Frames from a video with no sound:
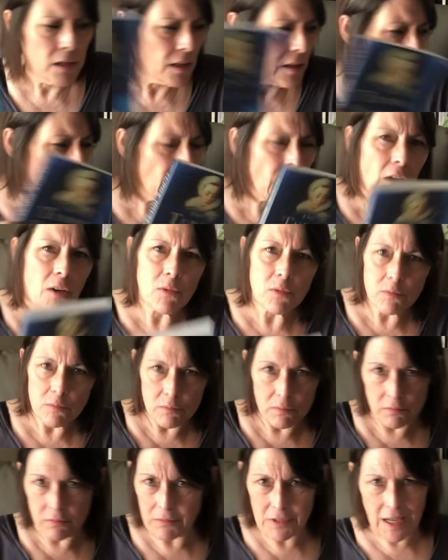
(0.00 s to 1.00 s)
Now,
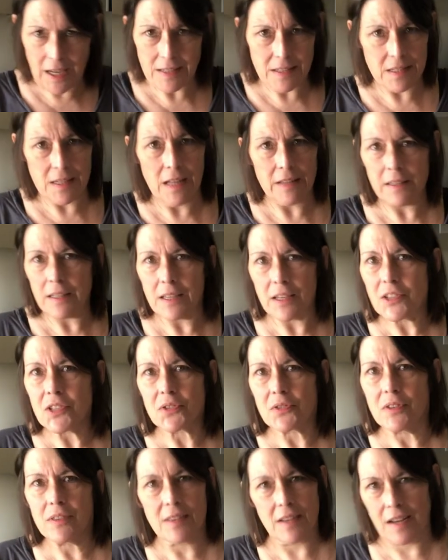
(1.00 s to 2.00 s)
that's not the
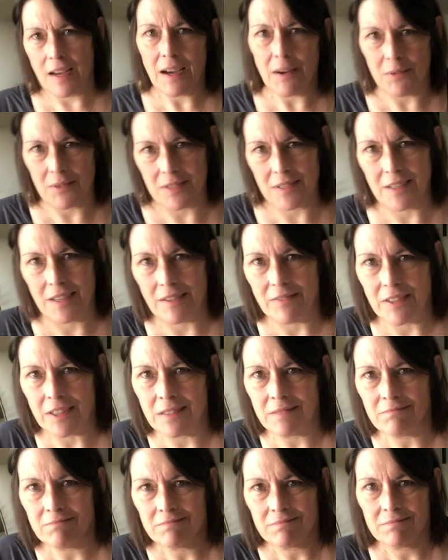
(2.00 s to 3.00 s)
history that I was
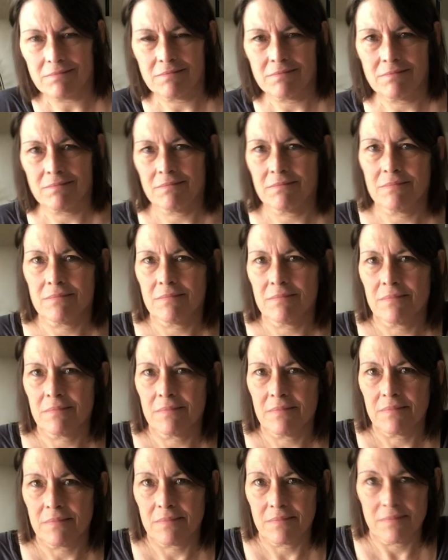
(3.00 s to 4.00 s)
given.
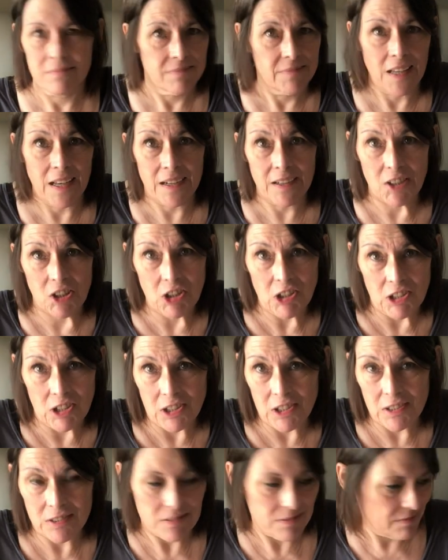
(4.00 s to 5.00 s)
Not at
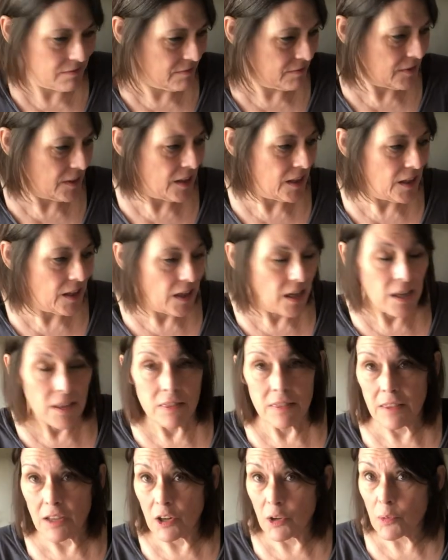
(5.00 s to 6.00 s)
all.
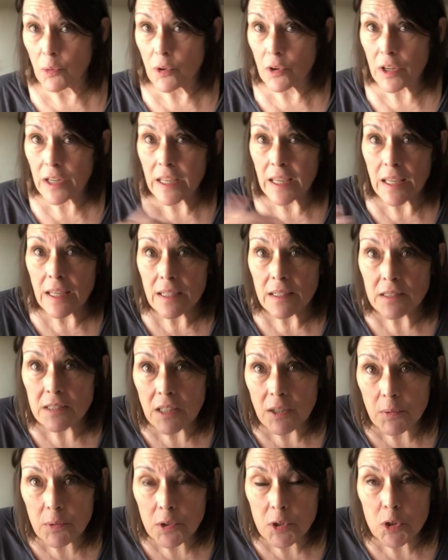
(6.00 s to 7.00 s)
There were kings
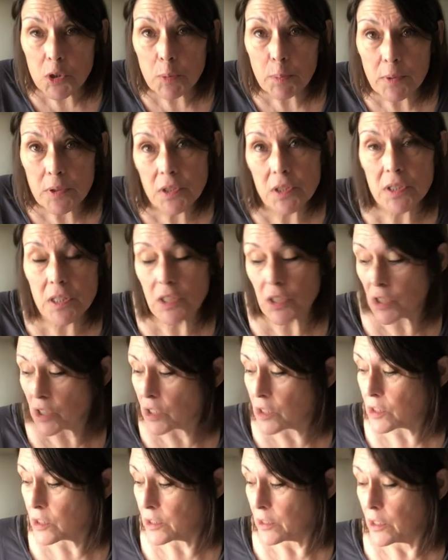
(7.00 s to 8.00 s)
that were
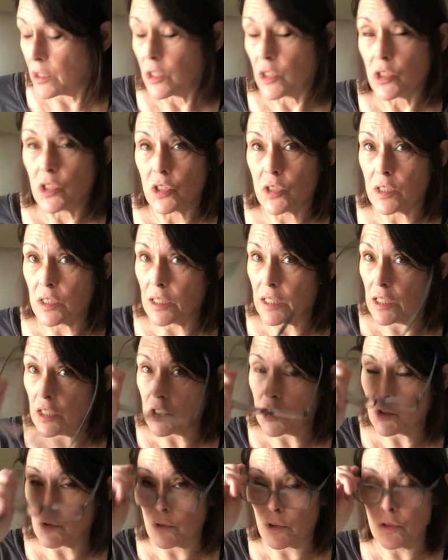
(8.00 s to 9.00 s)
superstitious just in
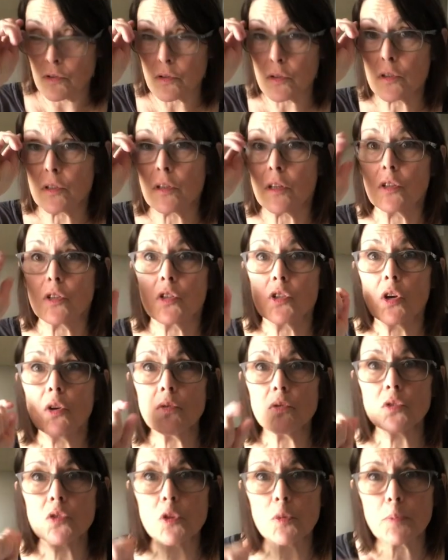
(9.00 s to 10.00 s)
case you were interested.
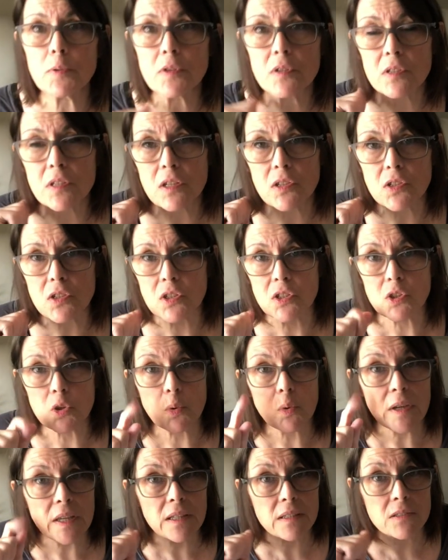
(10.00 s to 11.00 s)
So superstitious,
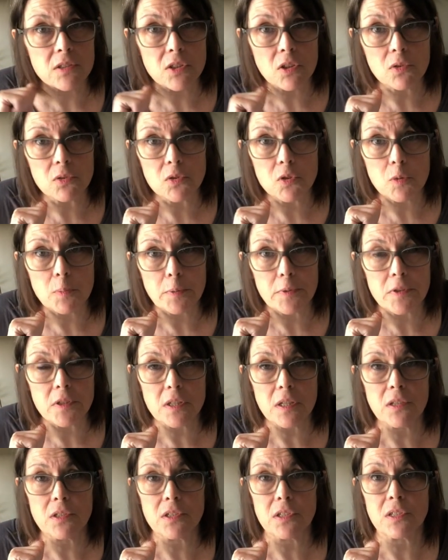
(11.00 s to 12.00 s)
queens, so
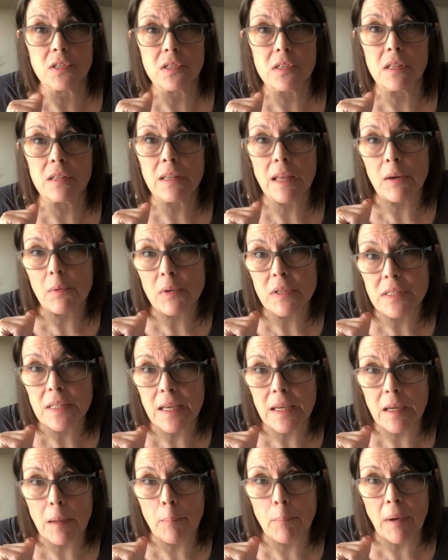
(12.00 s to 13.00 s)
superstitious that they would
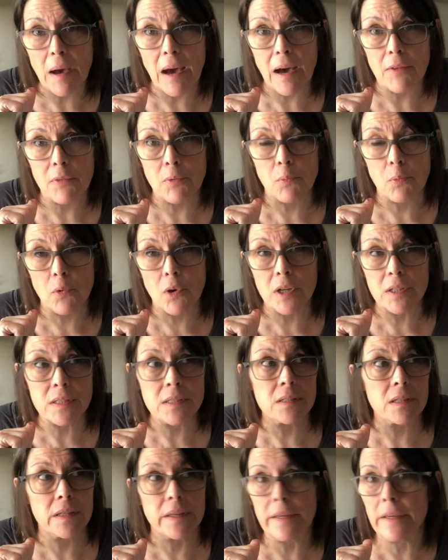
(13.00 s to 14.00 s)
take a bath
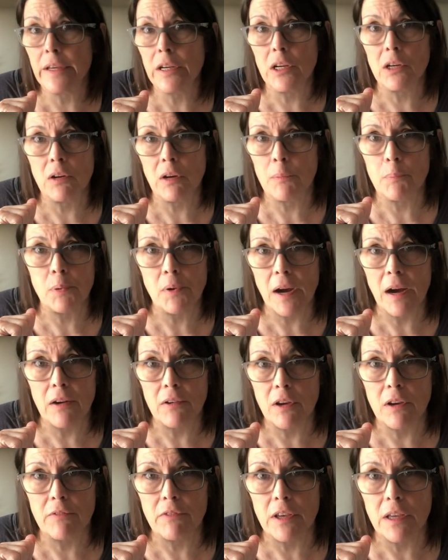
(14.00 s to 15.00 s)
once a year and proud
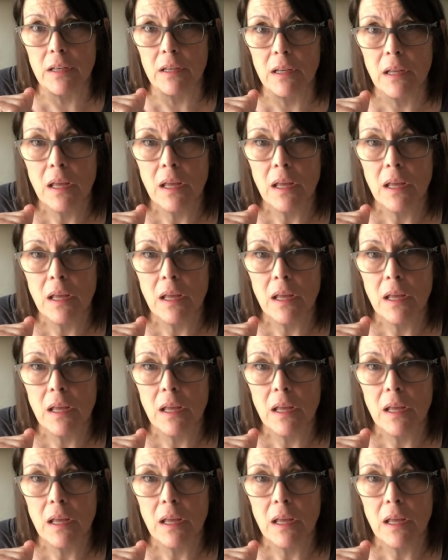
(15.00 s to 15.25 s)
of it.